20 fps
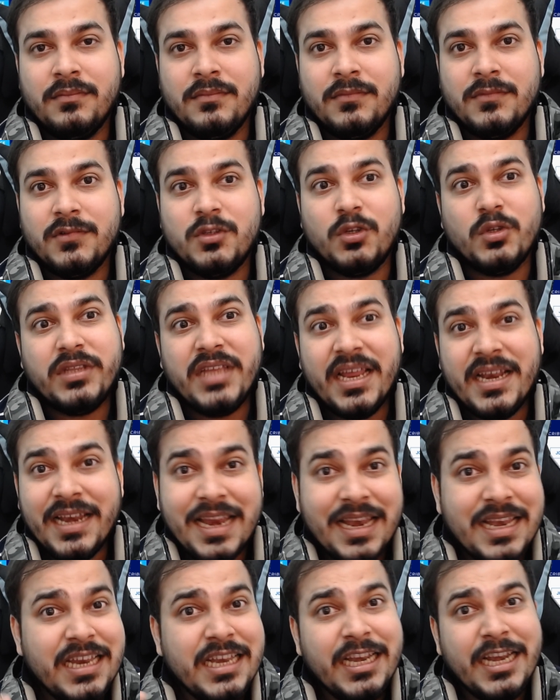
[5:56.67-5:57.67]
So they
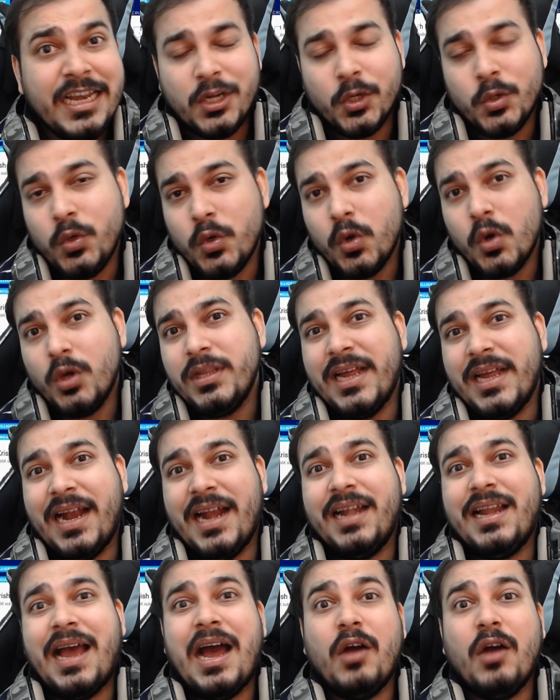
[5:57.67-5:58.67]
really need to know
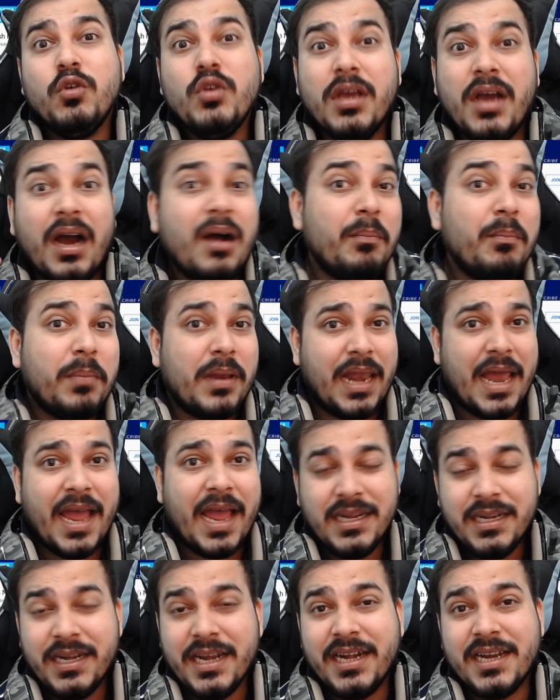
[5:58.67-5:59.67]
that how you're
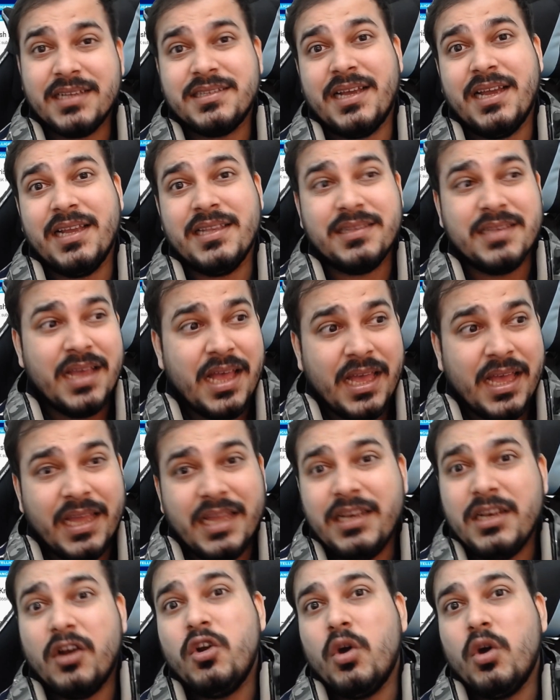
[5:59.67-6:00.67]
applying data science
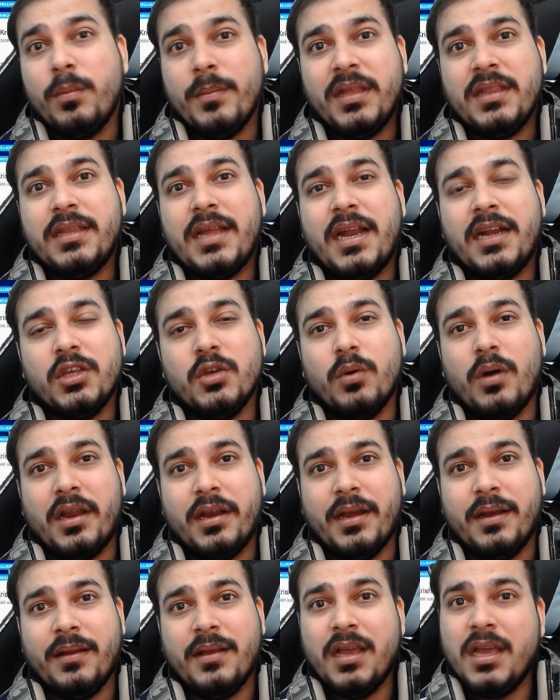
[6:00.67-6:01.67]
in the domain that you are
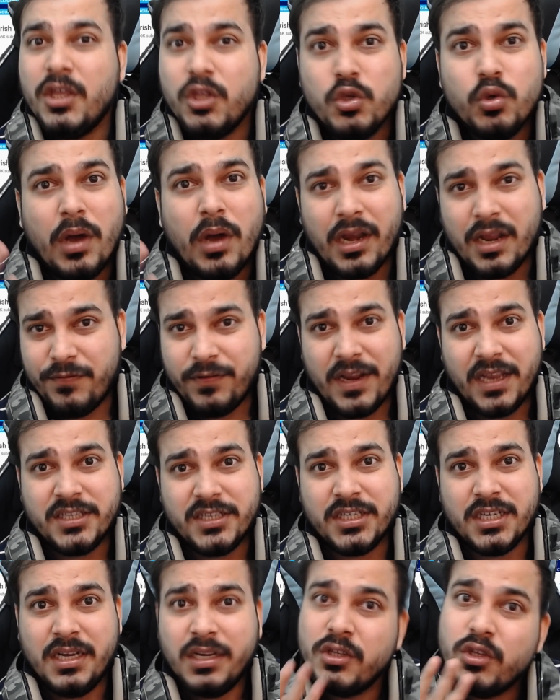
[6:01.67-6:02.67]
in. You are a
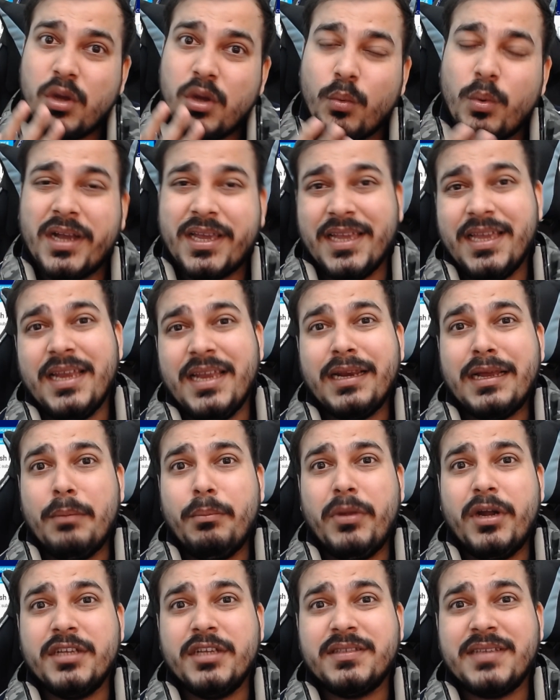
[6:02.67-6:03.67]
fresher, you're working in
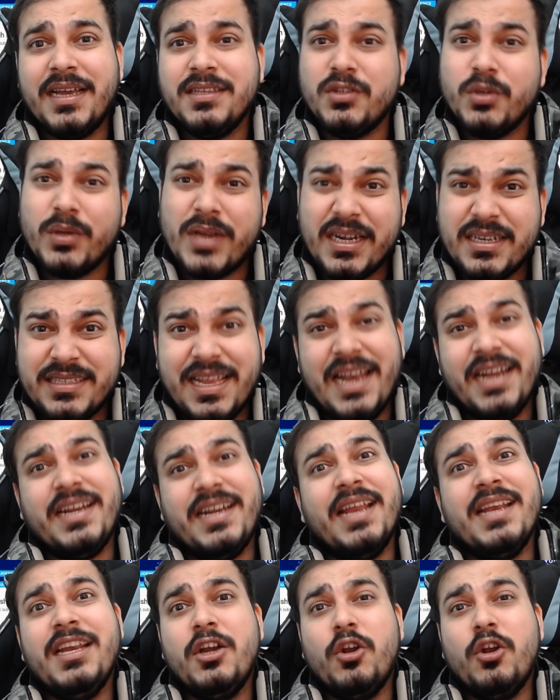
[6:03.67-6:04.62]
computer science, you can select any